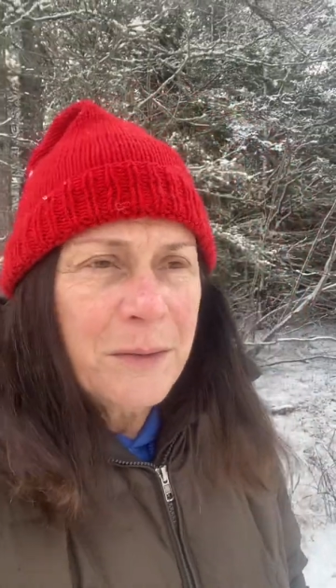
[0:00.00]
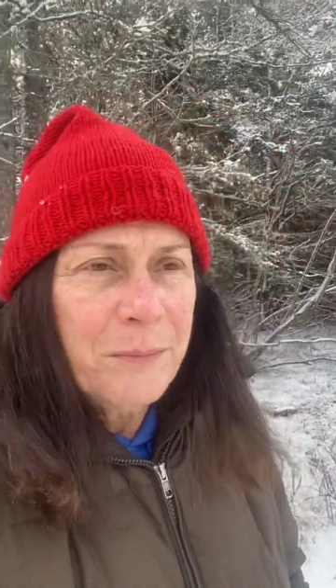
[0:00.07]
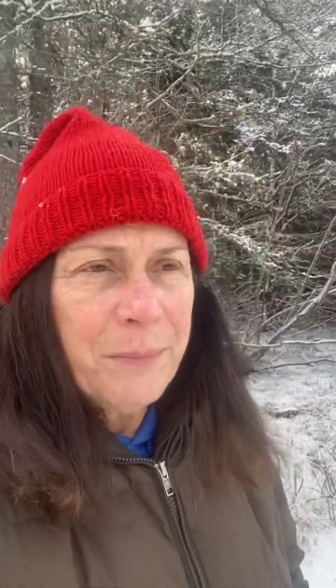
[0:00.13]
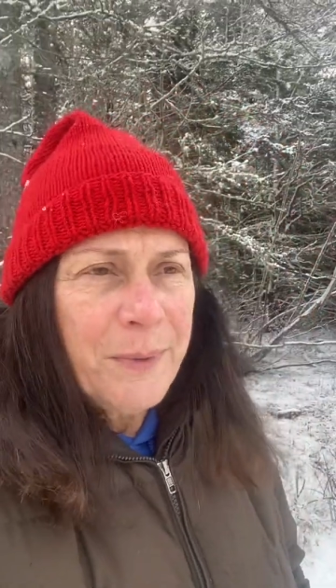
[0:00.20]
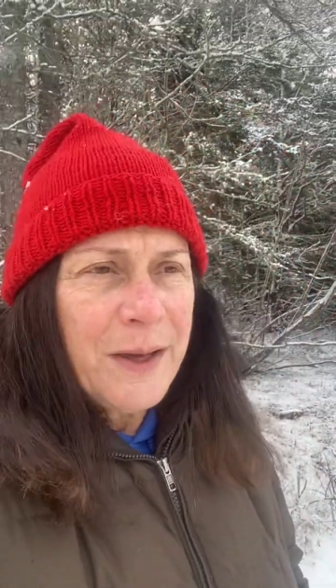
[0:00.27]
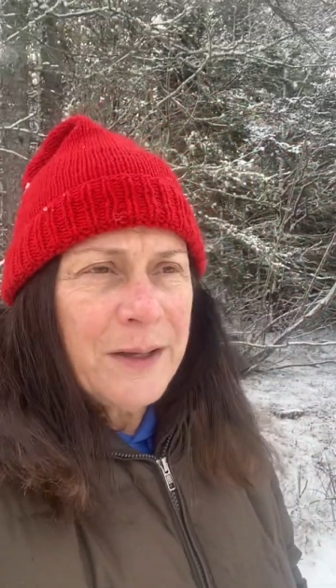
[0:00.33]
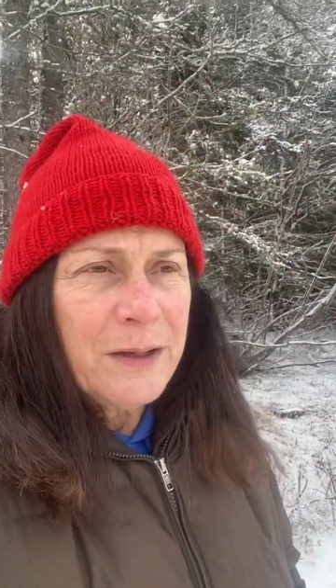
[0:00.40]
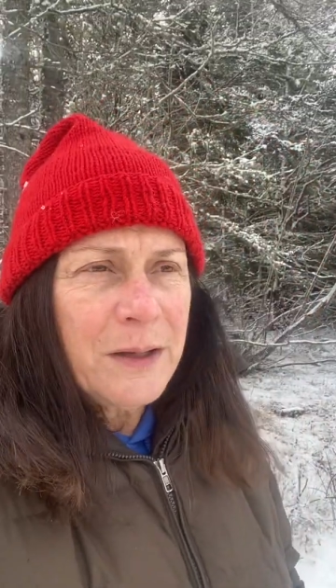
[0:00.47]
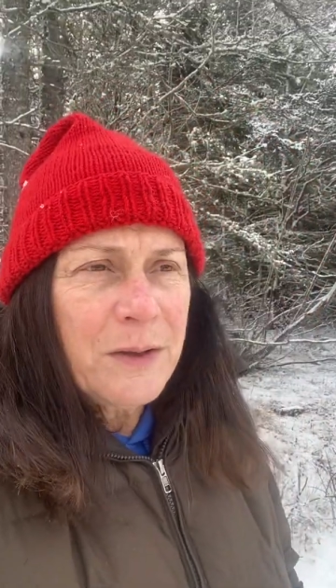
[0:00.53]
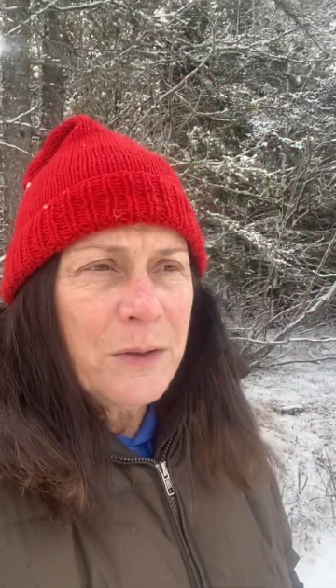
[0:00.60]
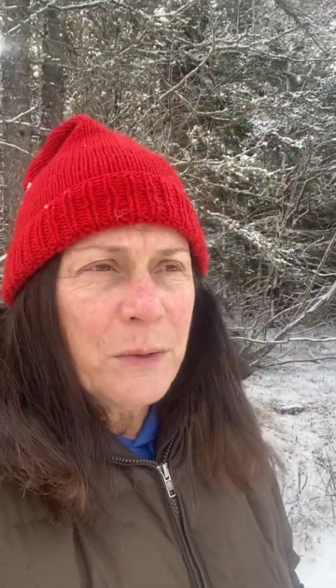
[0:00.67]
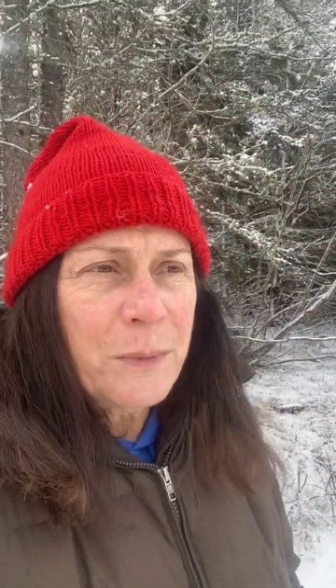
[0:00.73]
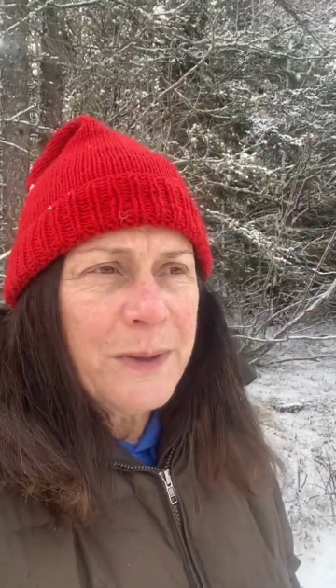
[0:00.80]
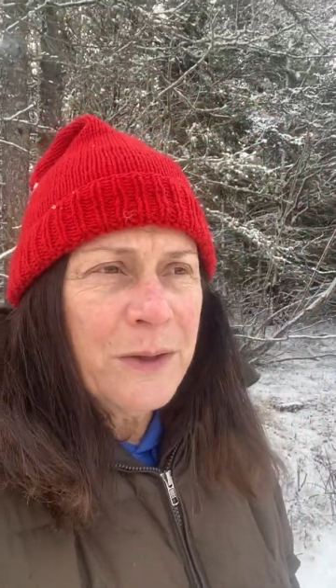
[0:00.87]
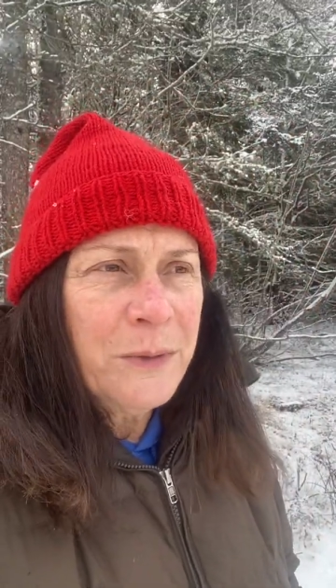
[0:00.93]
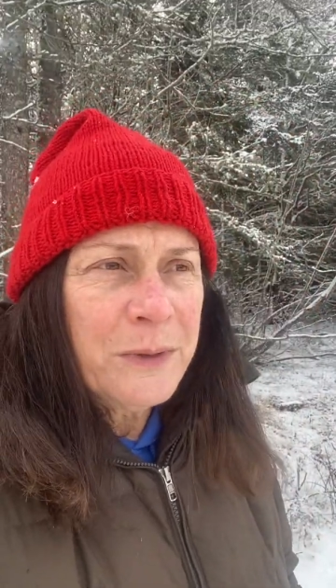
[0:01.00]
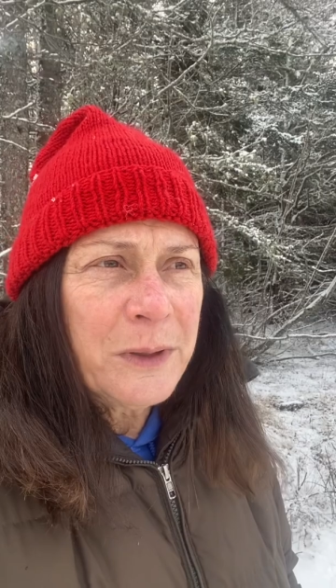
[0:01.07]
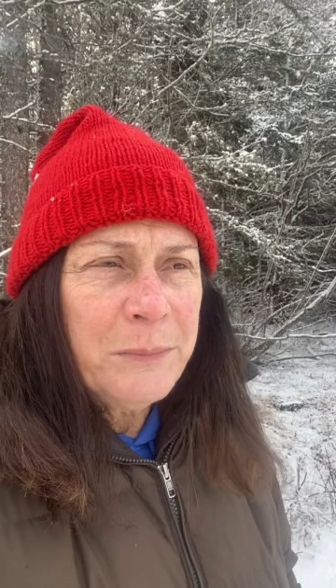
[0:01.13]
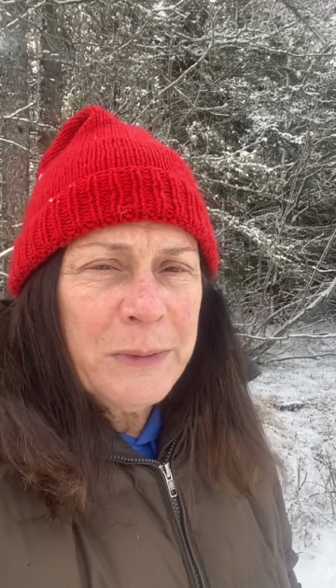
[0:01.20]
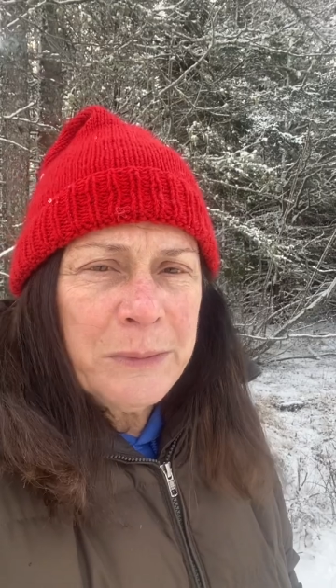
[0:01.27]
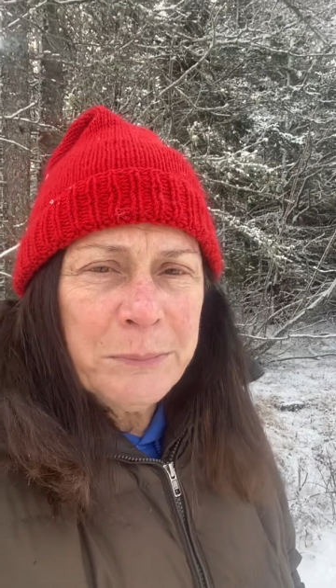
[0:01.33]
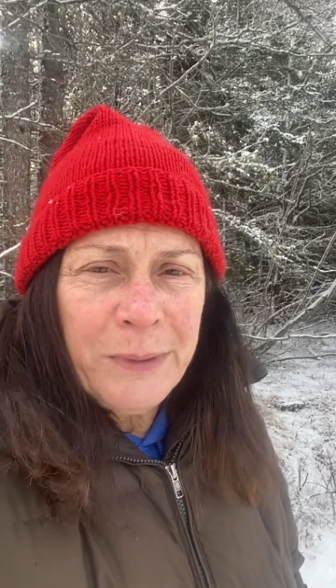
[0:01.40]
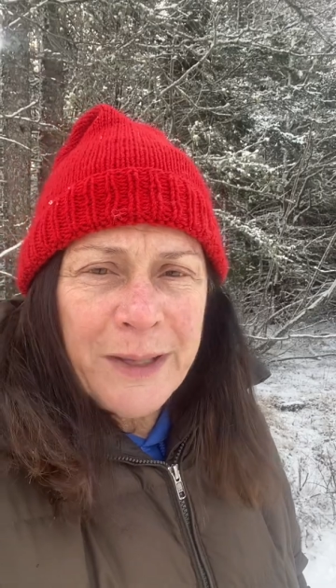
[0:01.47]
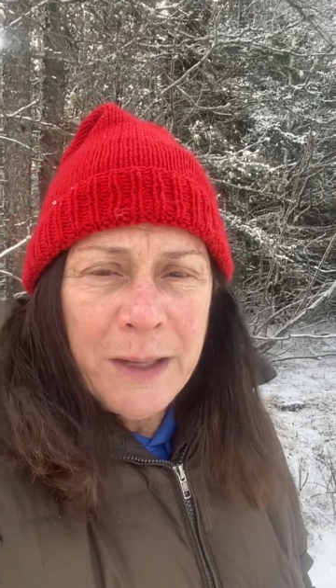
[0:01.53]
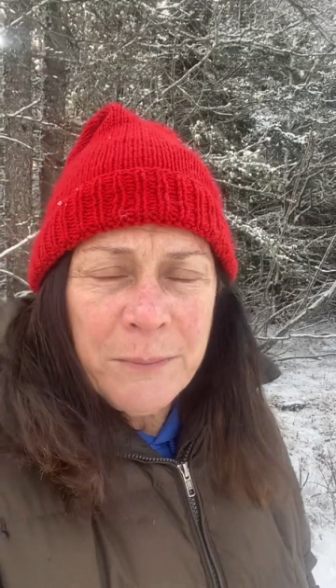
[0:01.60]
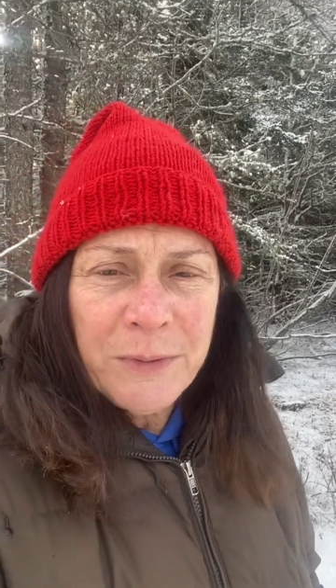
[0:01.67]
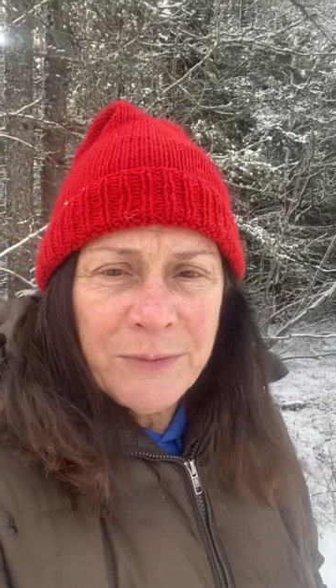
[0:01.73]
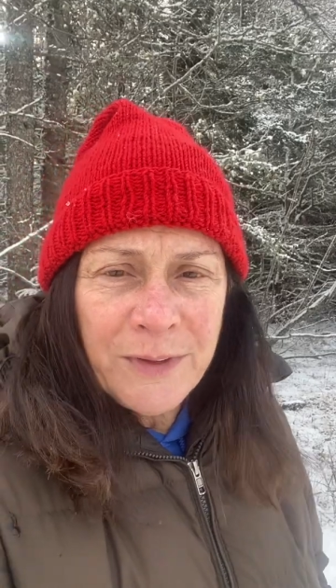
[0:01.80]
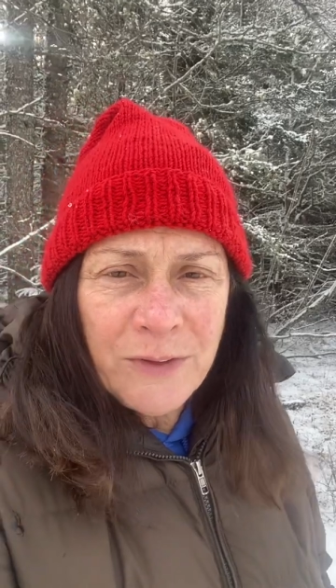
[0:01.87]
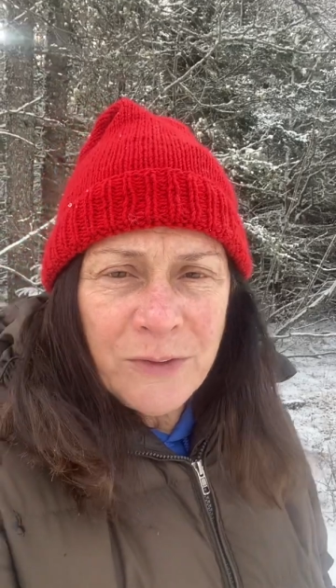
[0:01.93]
but the one who can be
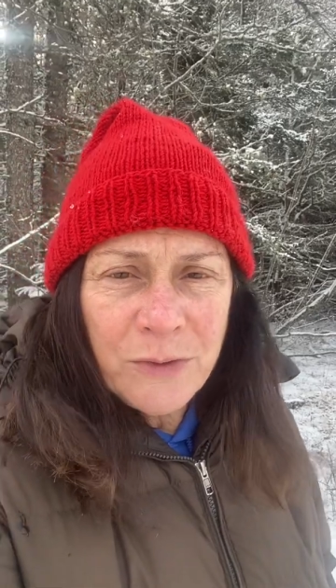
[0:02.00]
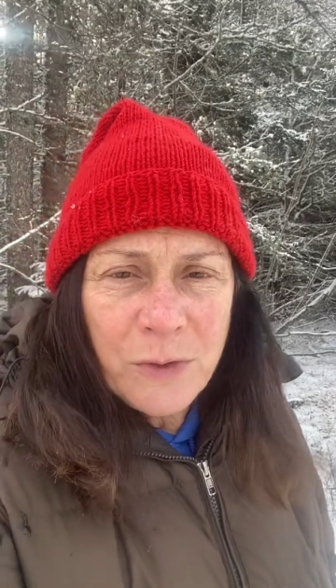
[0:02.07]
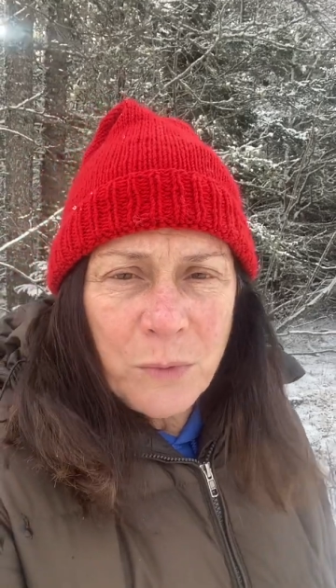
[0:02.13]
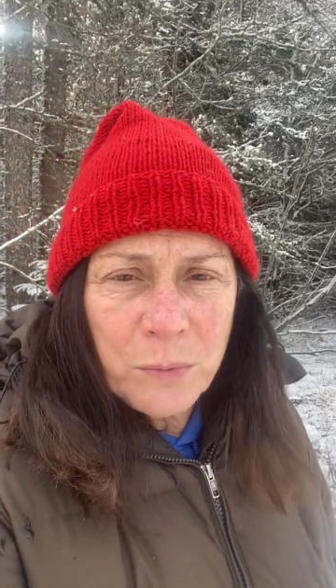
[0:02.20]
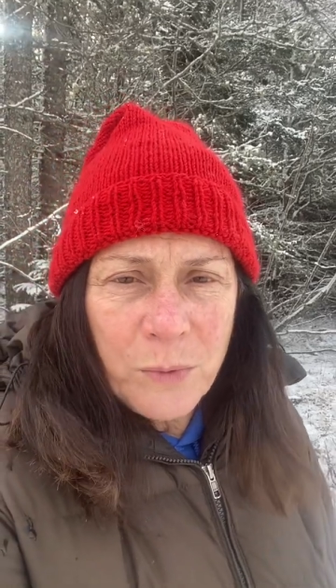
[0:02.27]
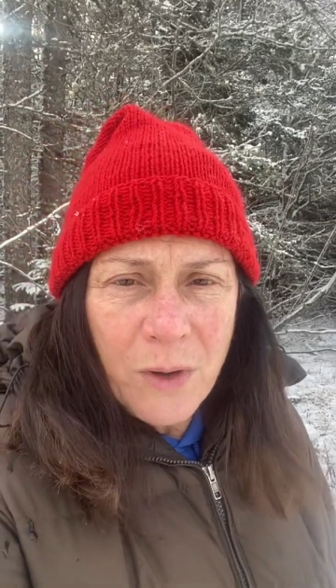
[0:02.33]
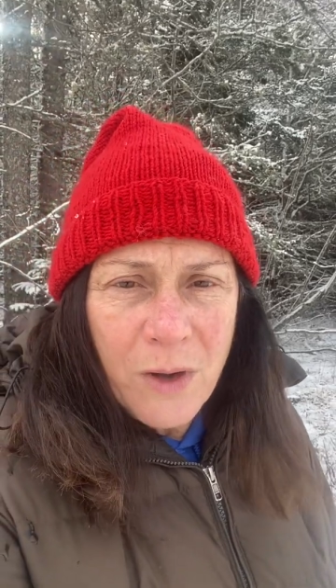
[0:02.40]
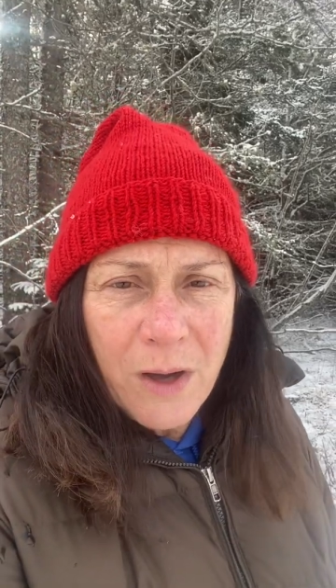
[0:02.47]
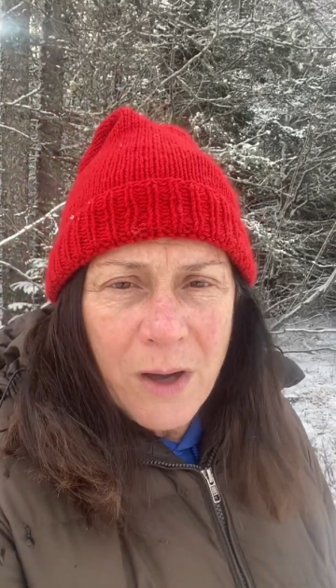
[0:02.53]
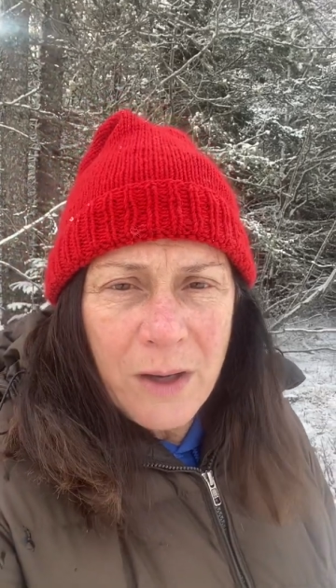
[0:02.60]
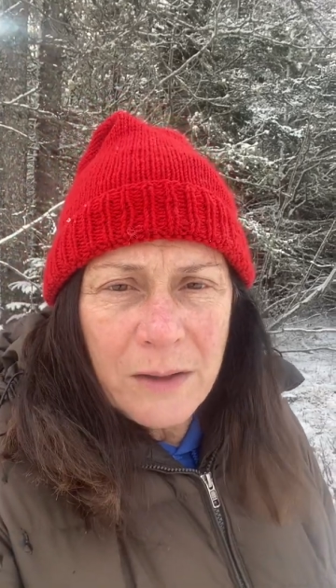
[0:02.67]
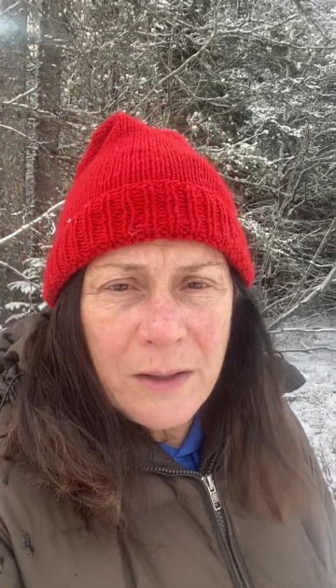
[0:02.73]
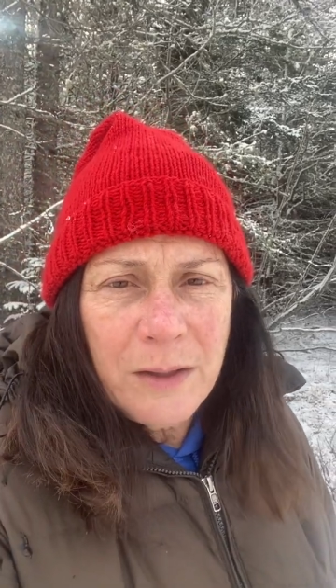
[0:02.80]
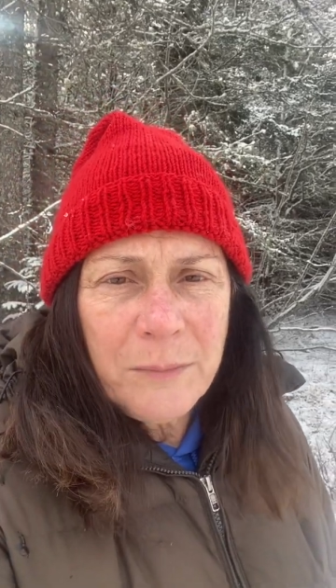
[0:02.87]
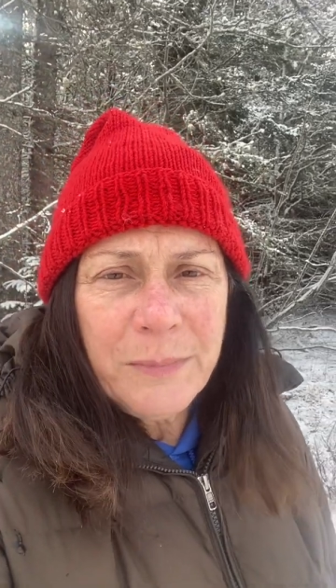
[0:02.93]
blamed if things go wrong.